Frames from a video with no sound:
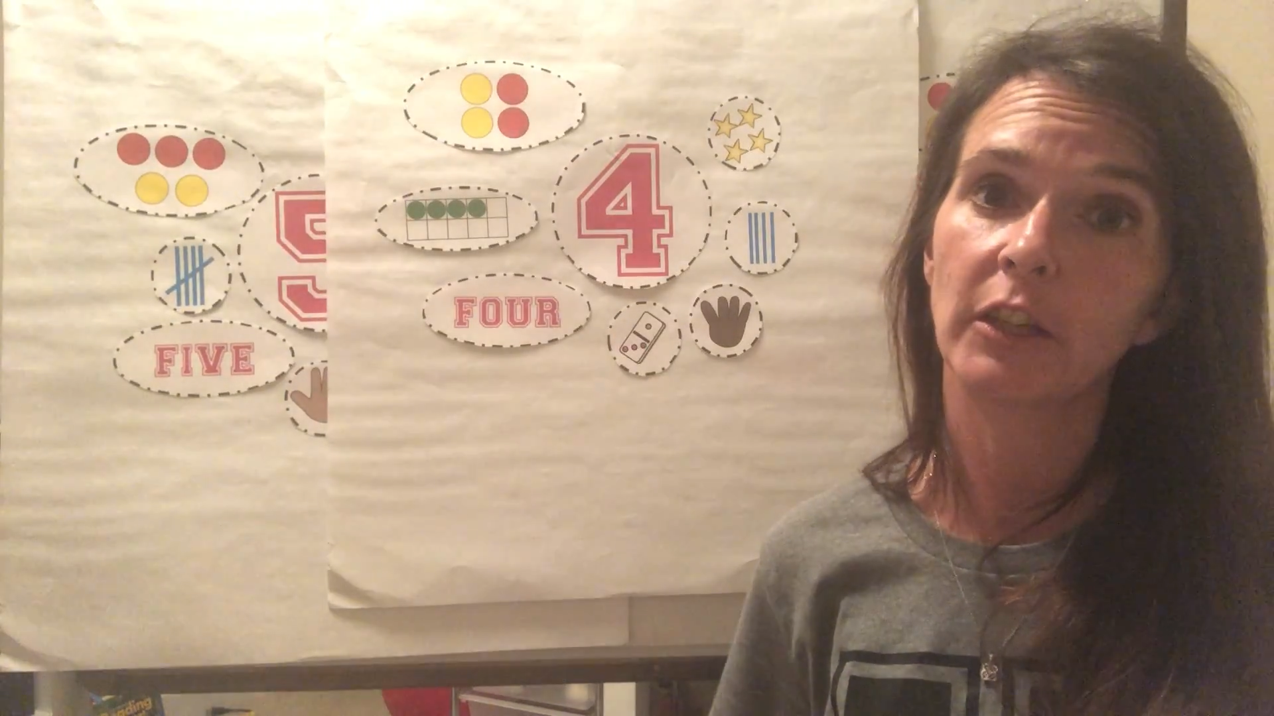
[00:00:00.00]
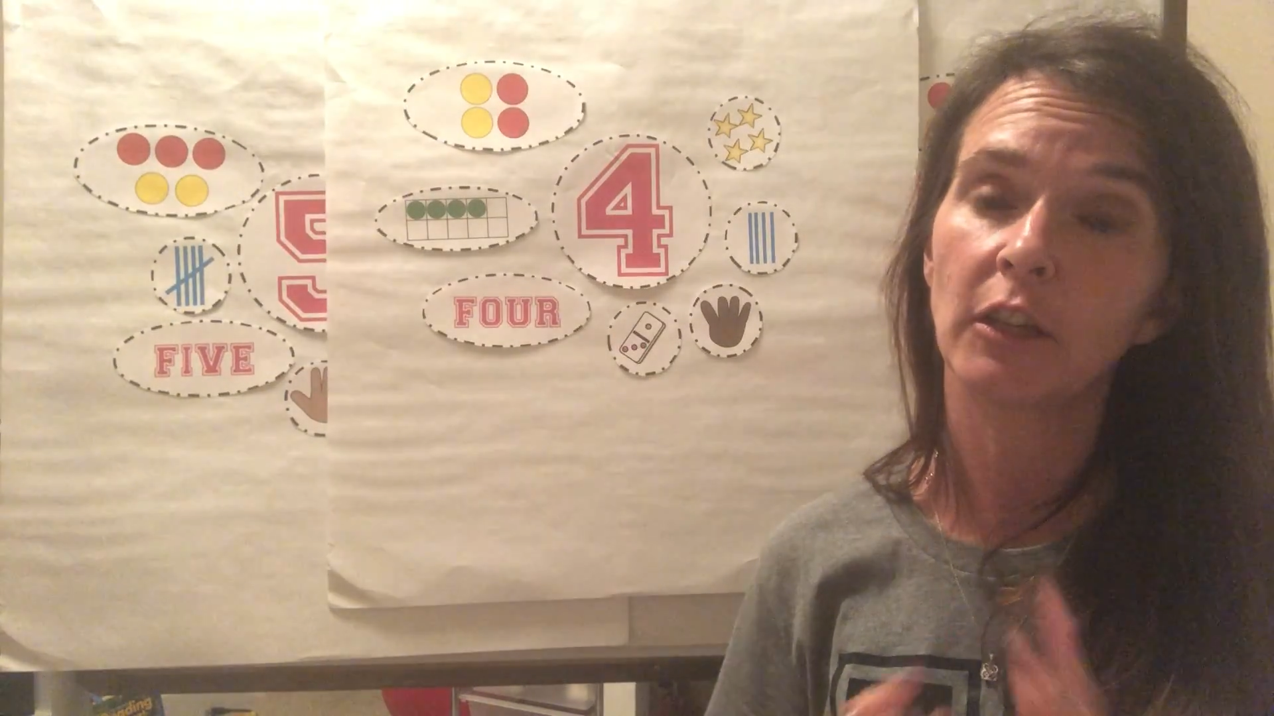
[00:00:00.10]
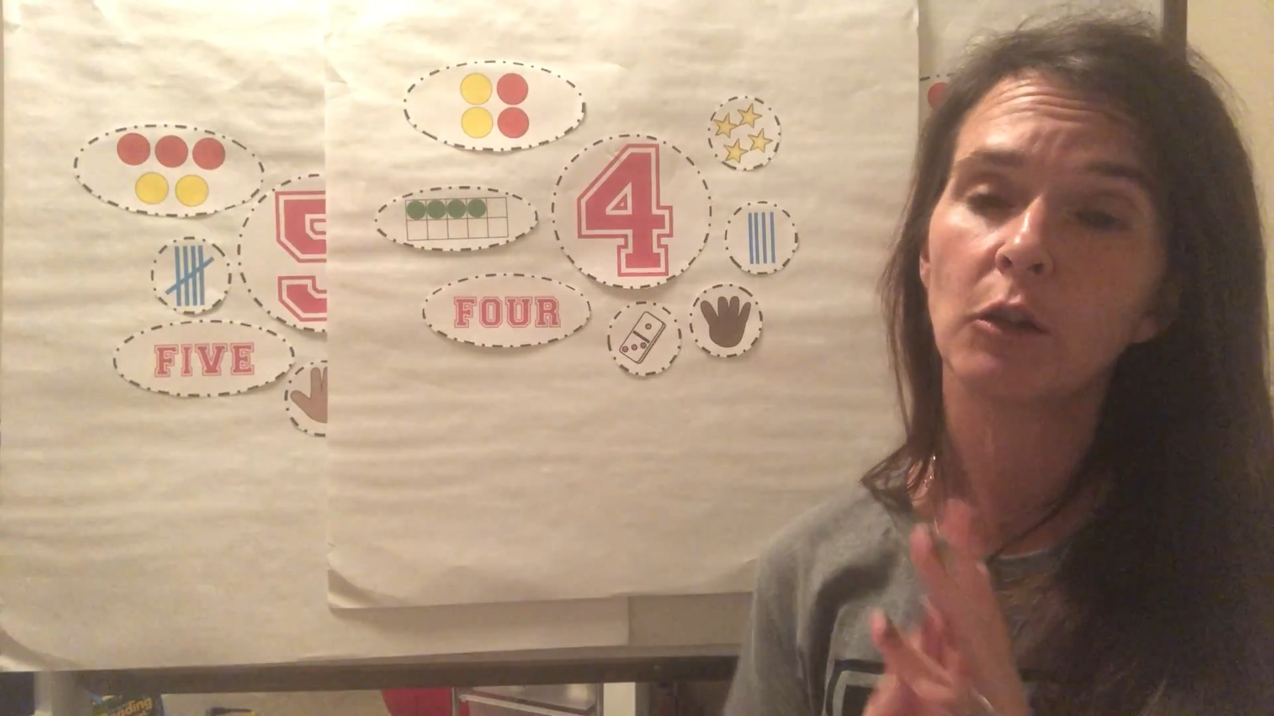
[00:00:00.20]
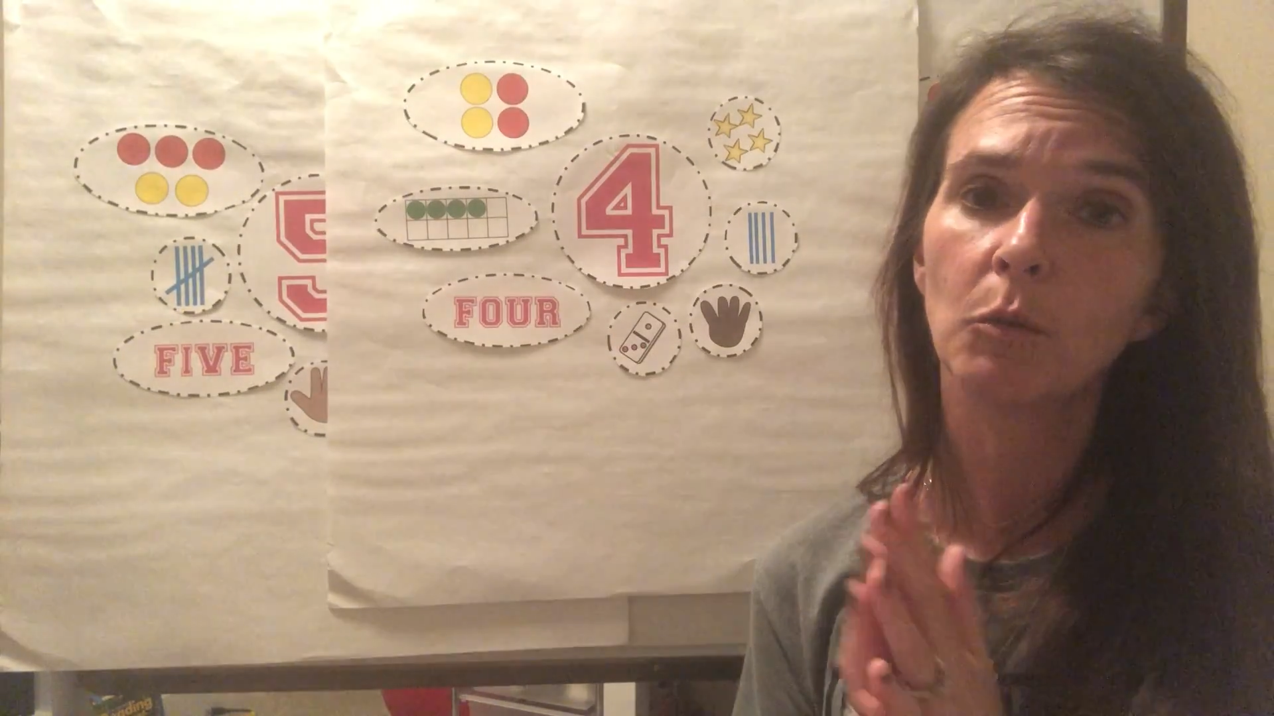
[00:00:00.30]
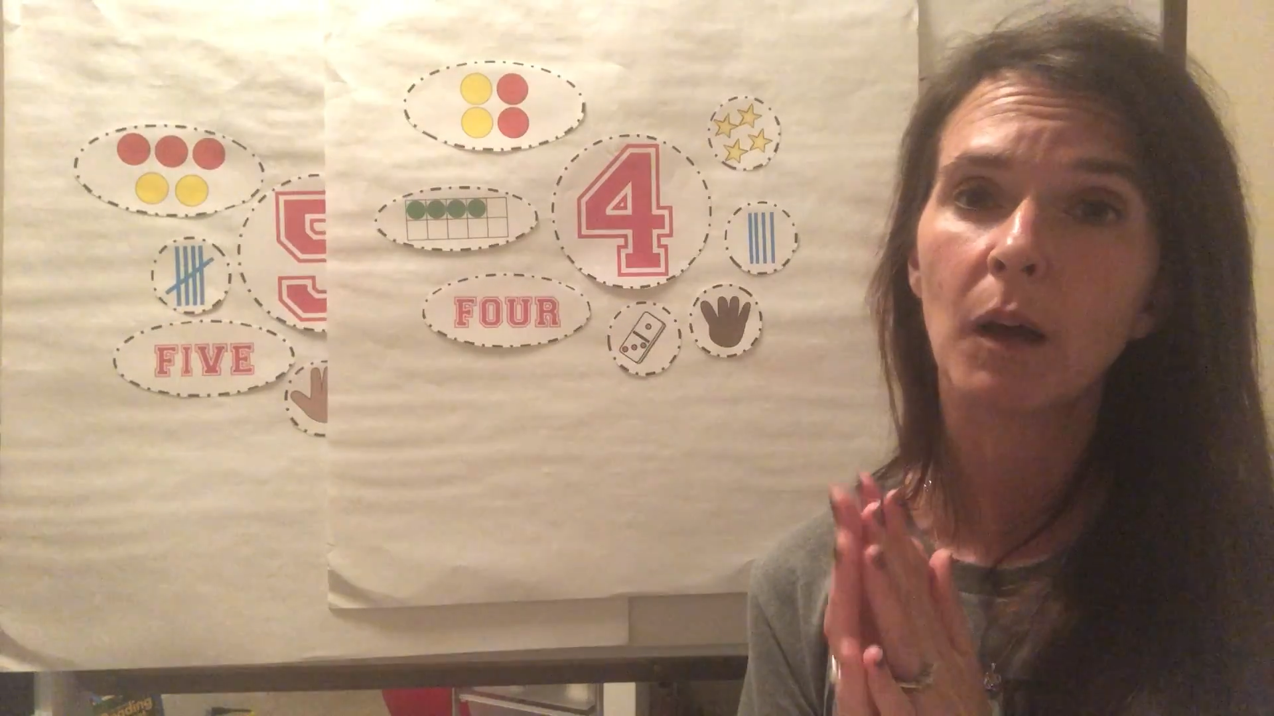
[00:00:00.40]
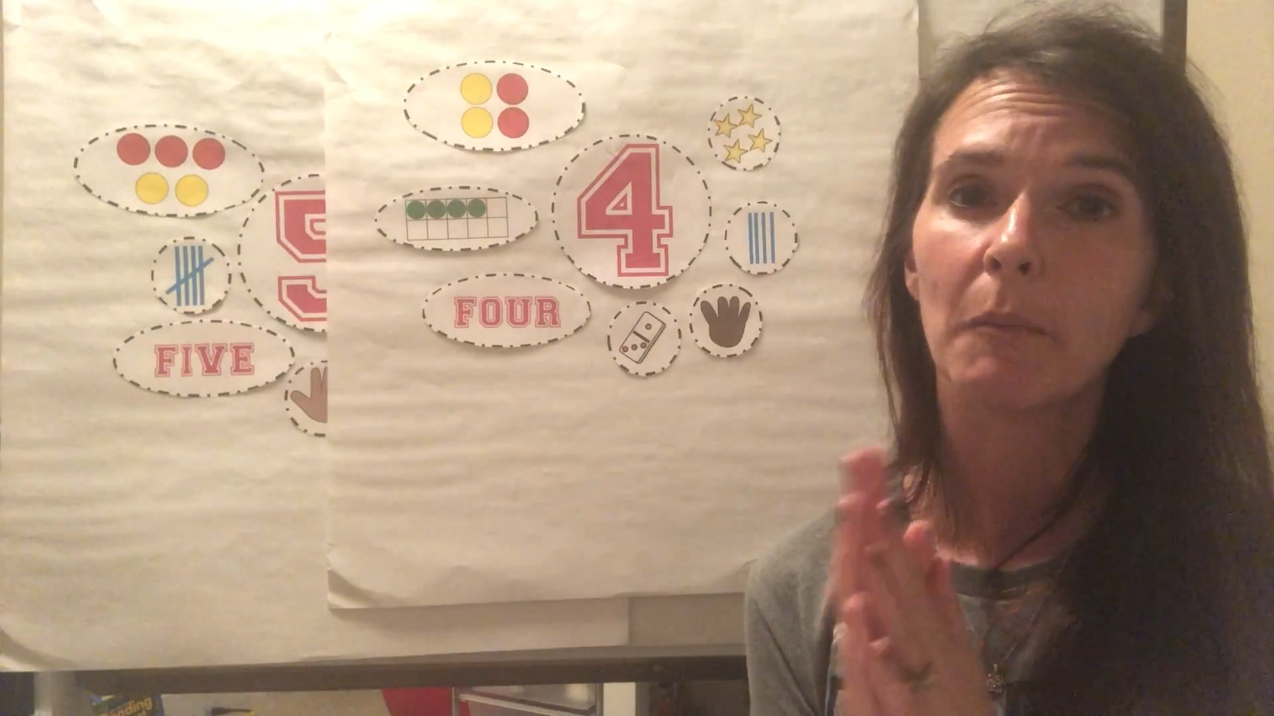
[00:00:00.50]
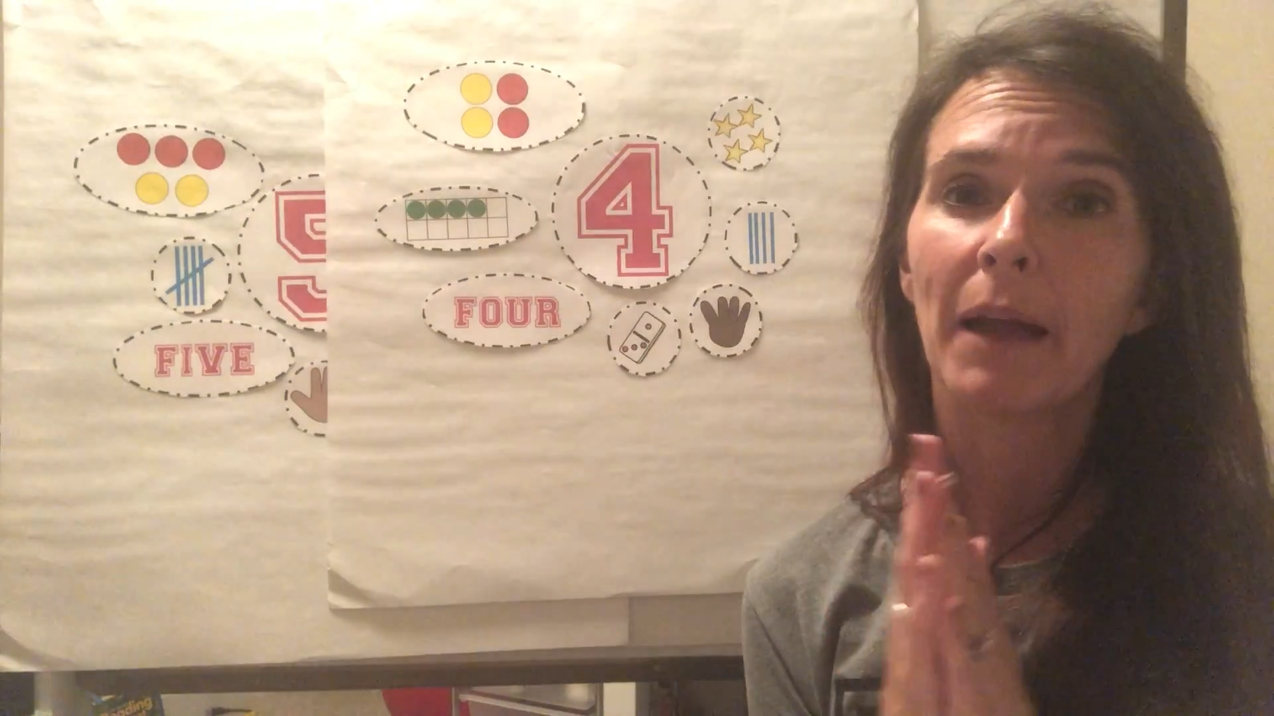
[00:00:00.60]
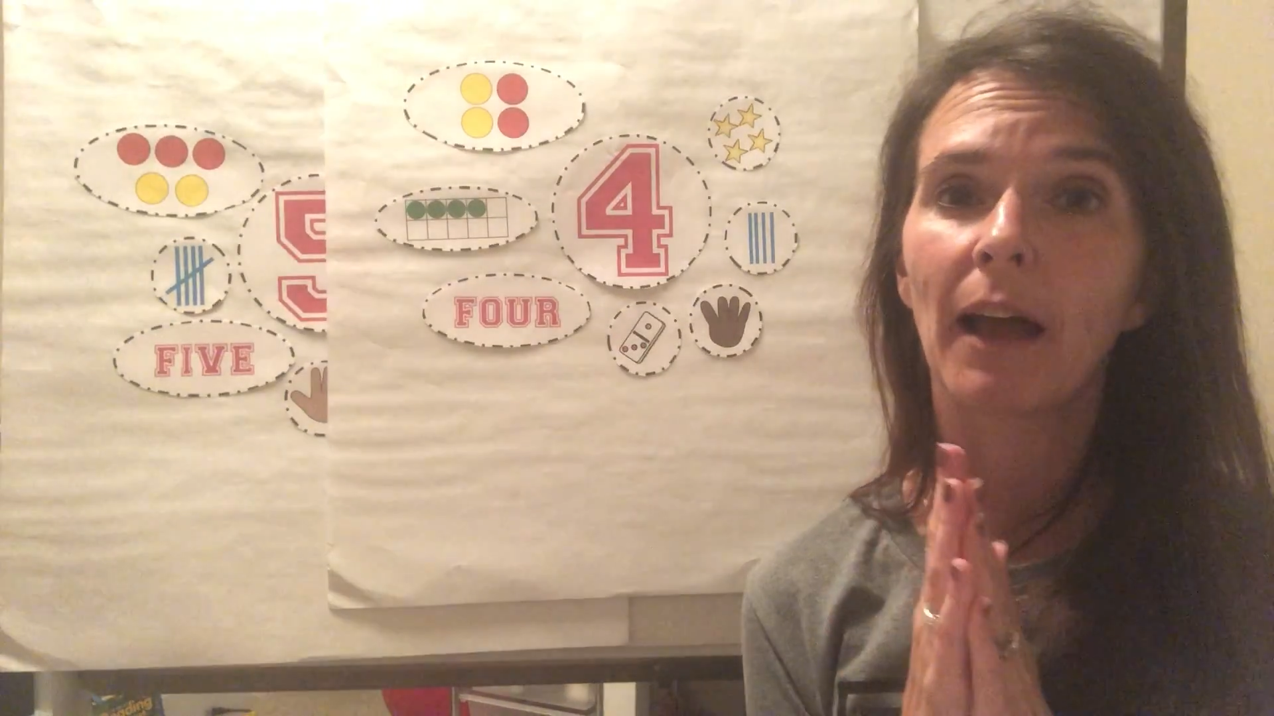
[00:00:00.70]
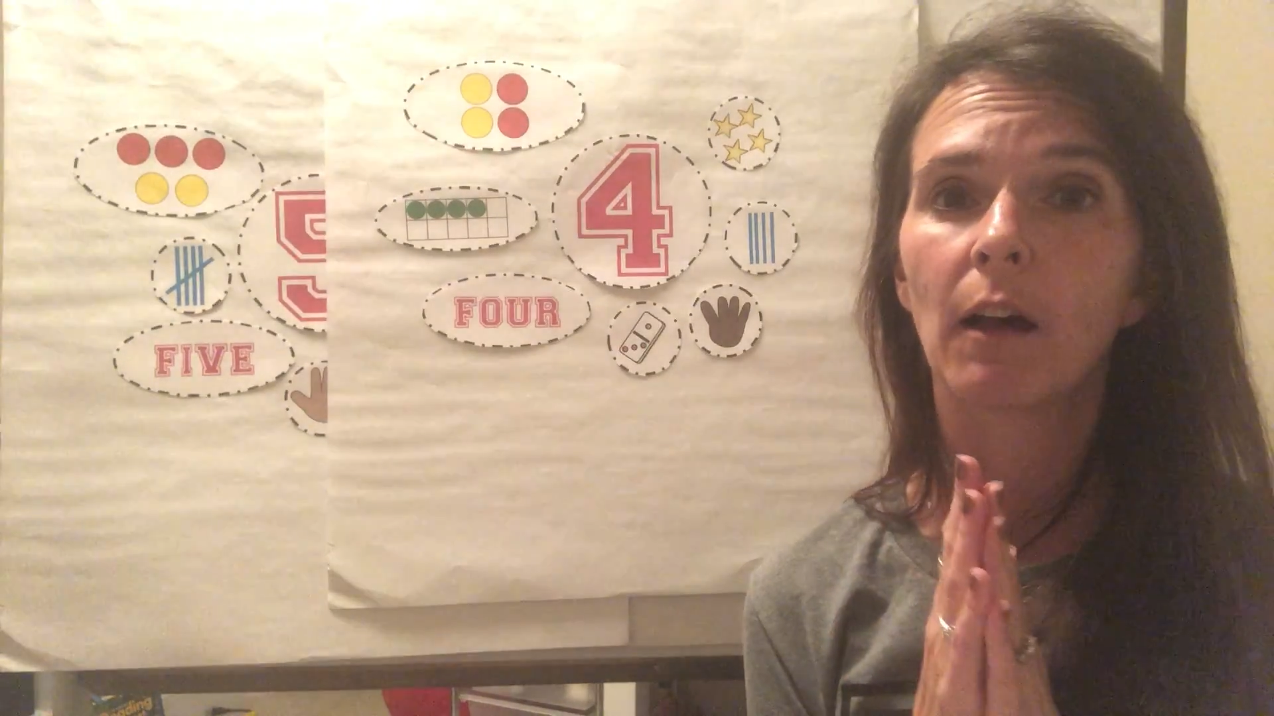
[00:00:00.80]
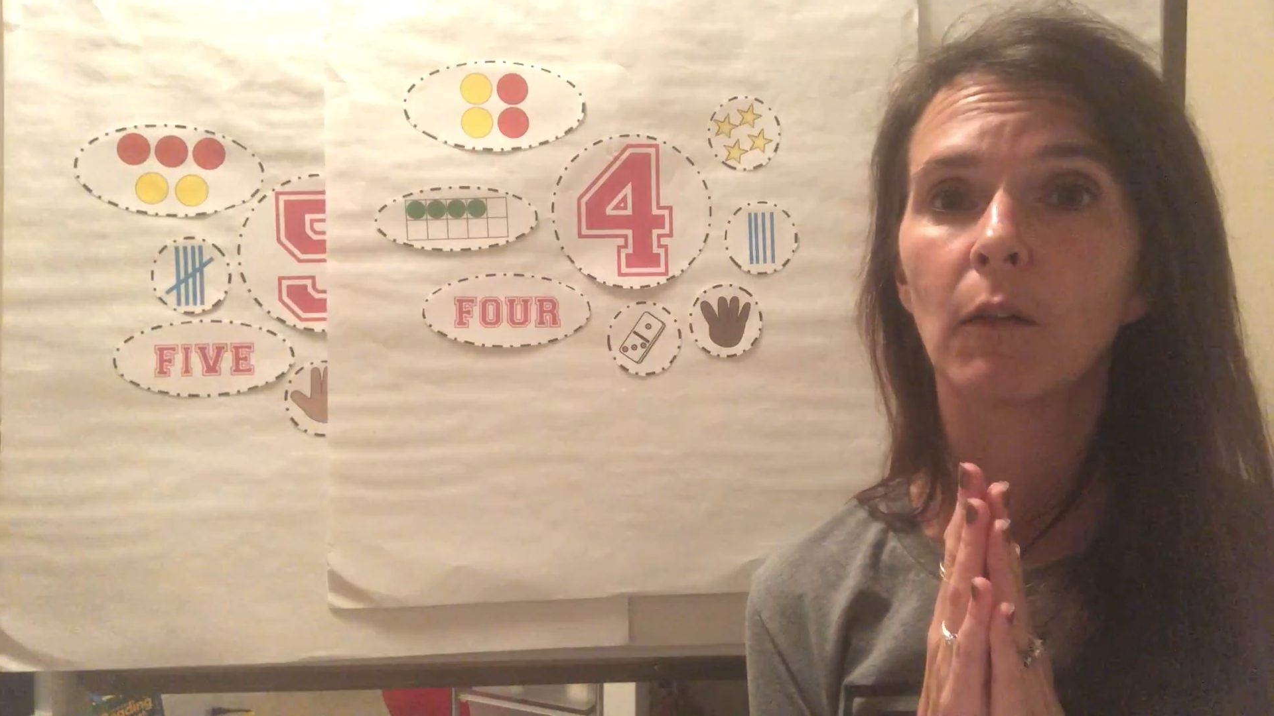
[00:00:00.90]
you
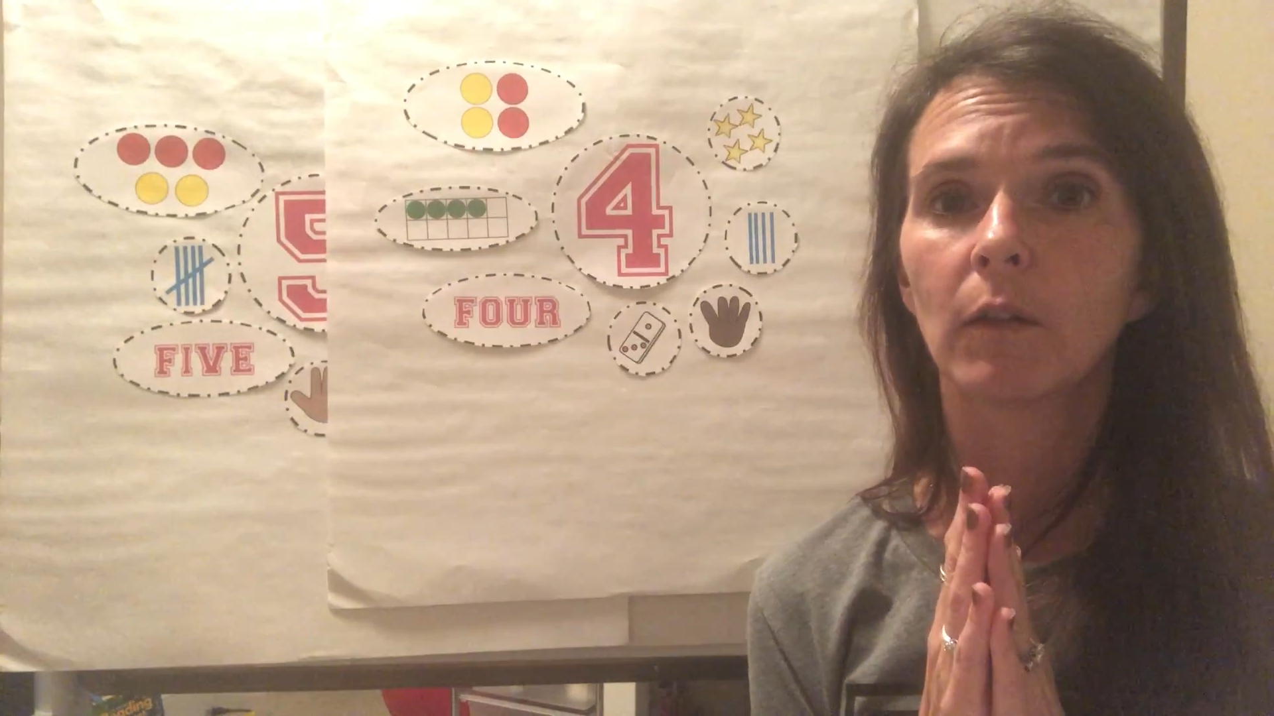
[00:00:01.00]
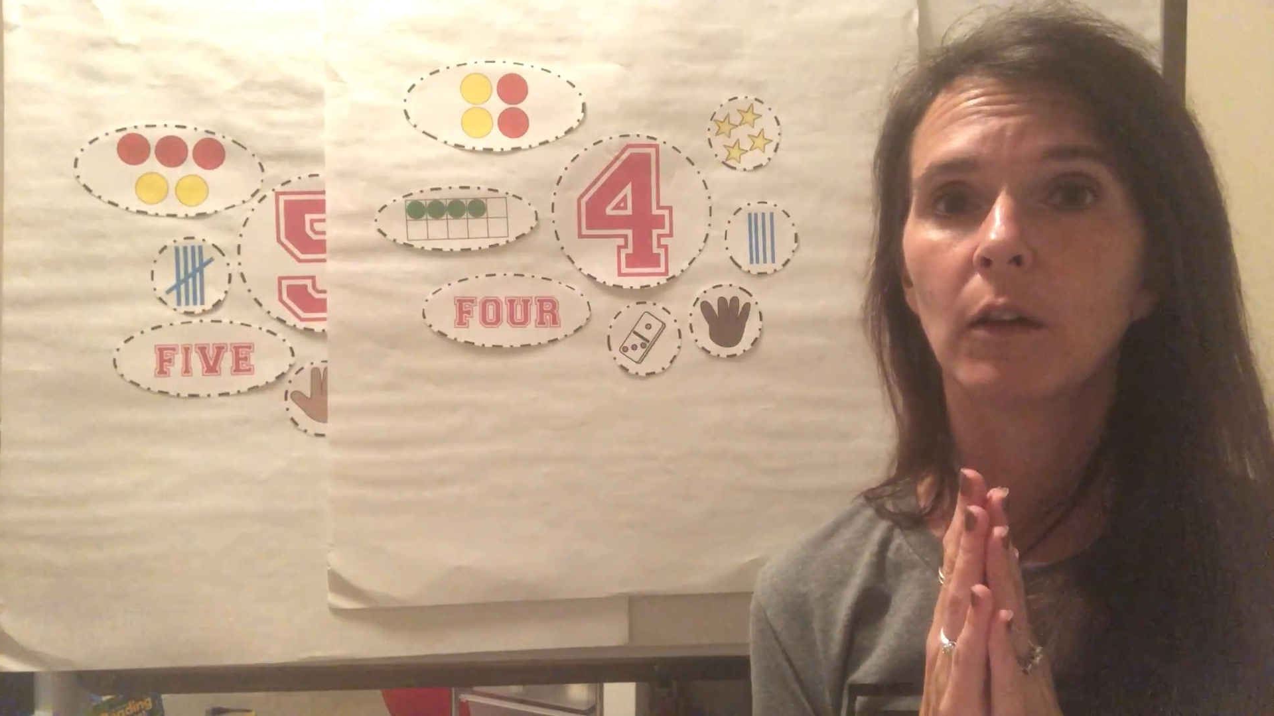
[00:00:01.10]
about